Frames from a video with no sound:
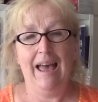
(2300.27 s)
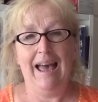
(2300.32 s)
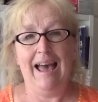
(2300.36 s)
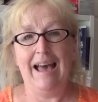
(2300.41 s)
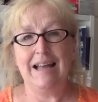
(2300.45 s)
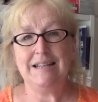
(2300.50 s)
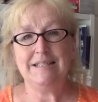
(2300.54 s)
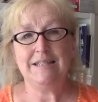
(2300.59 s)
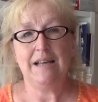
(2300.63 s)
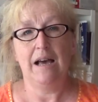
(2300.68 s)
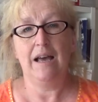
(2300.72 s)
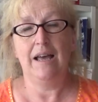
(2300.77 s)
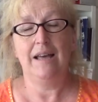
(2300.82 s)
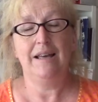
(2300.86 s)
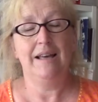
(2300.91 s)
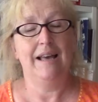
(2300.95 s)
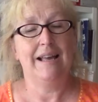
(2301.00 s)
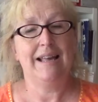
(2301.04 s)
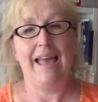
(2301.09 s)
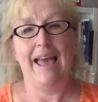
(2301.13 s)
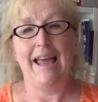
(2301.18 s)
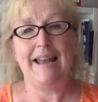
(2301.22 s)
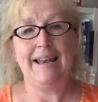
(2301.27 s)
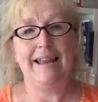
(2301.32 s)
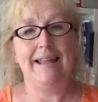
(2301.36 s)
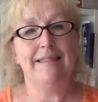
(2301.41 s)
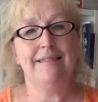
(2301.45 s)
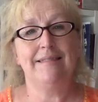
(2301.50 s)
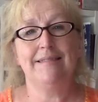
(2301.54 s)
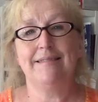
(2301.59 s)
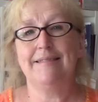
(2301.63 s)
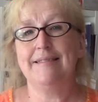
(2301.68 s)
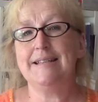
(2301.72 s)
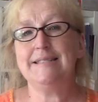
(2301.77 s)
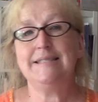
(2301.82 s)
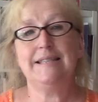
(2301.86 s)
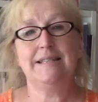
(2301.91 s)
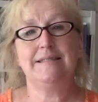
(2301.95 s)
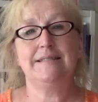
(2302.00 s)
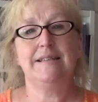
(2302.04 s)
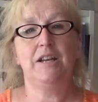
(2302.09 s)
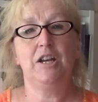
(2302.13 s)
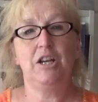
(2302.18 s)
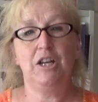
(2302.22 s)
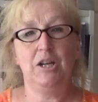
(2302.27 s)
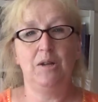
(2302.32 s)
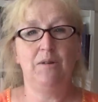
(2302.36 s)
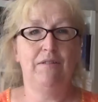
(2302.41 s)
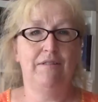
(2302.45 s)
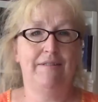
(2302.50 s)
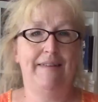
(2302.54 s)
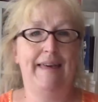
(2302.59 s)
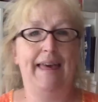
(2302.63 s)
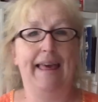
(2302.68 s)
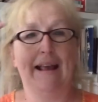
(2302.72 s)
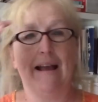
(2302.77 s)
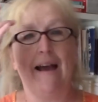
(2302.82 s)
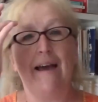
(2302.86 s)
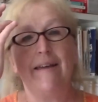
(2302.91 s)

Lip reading: And again, this isn't a new thing.